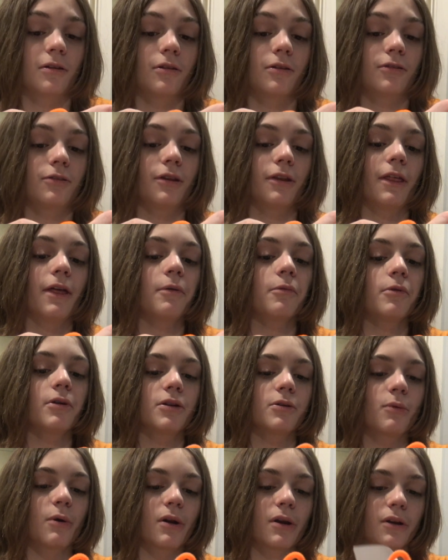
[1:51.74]
So then
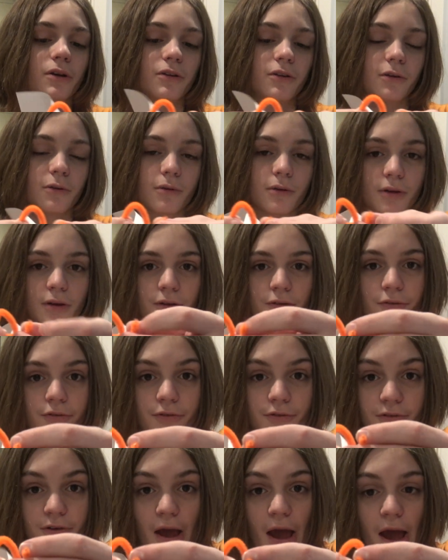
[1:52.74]
what you want to do
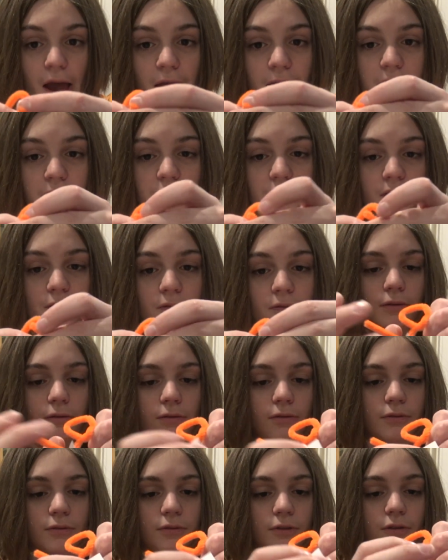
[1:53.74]
is tie
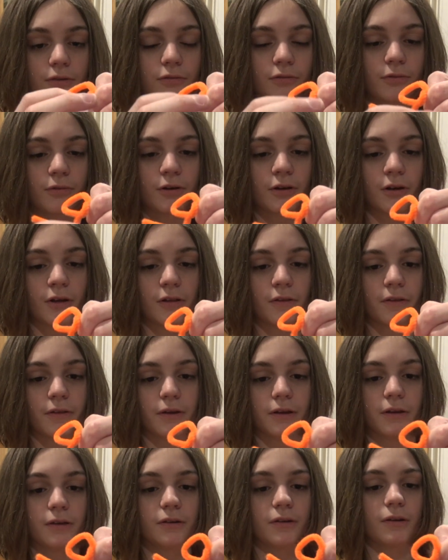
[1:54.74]
this one on
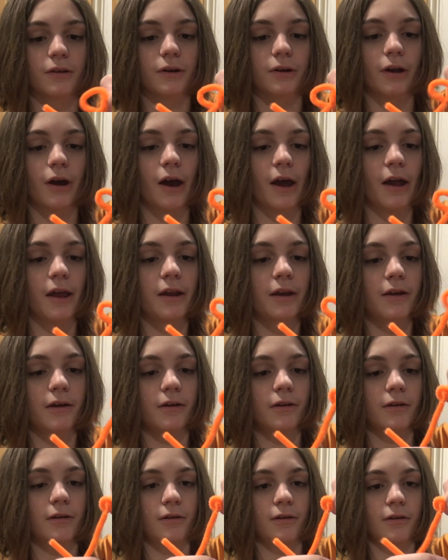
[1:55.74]
in a knot,
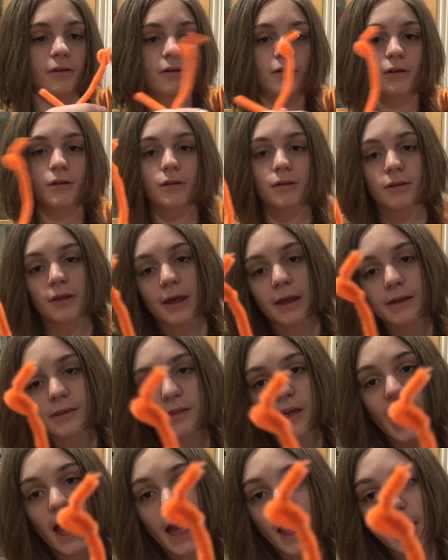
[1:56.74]
like
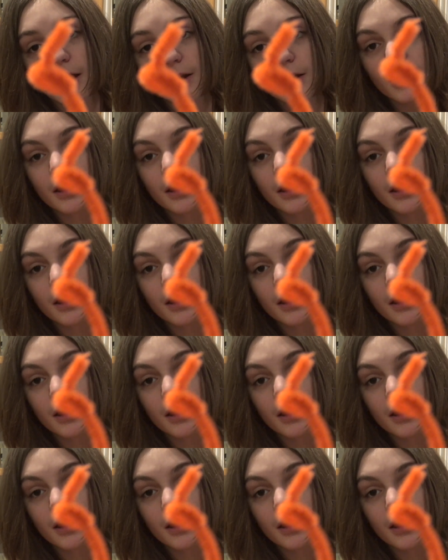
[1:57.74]
that.